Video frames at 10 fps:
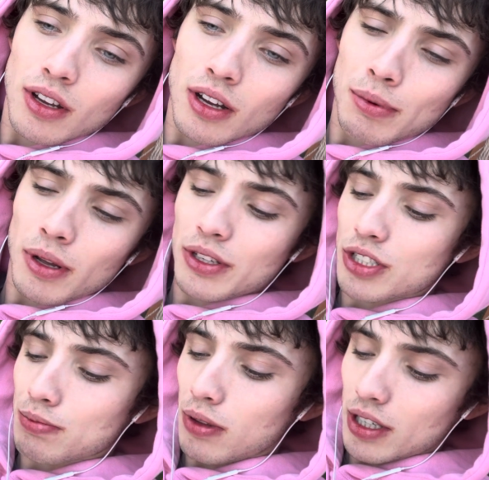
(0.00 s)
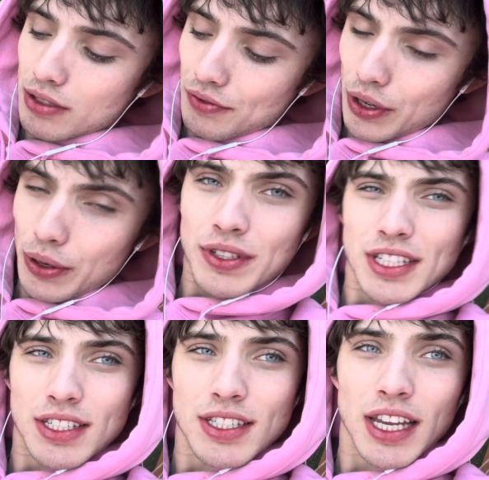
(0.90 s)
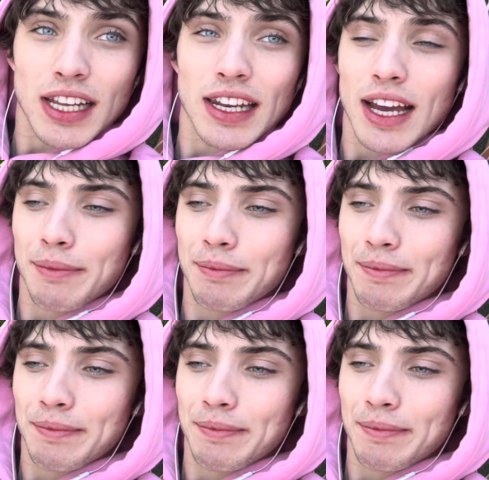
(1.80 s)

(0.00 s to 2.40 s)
Probably just play some frequencies and take a nap.